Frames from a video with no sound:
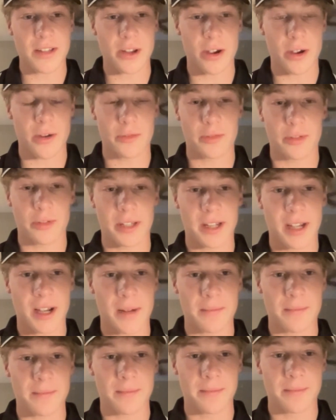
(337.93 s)
So hopefully
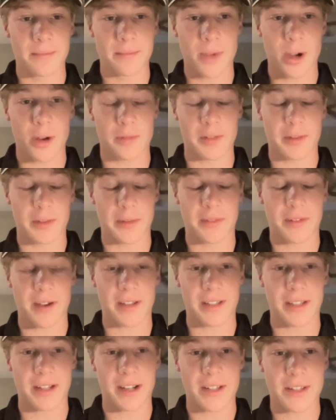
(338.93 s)
we
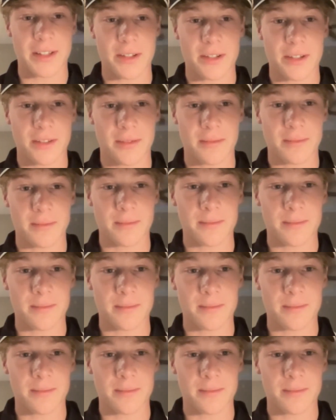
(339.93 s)
find that out soon.